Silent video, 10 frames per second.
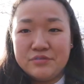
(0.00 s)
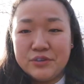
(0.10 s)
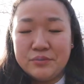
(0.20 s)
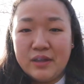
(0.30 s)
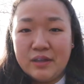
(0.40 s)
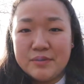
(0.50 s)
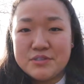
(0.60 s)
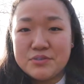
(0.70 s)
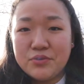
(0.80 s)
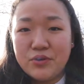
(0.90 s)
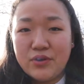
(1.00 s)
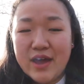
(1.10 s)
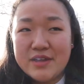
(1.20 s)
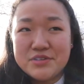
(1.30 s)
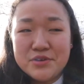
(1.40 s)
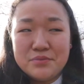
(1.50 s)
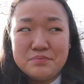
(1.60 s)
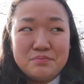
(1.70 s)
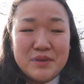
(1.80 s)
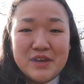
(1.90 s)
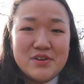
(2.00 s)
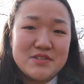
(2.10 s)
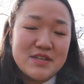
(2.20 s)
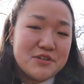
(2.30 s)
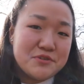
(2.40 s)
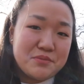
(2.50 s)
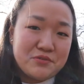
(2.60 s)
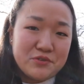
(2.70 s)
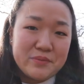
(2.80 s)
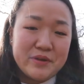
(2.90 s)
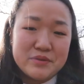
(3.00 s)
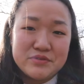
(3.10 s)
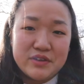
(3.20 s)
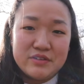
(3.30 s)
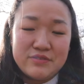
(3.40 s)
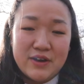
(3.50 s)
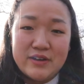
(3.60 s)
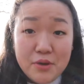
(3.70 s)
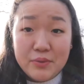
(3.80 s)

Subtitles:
flute while I'm at school. And so being on stage and performing was really fun.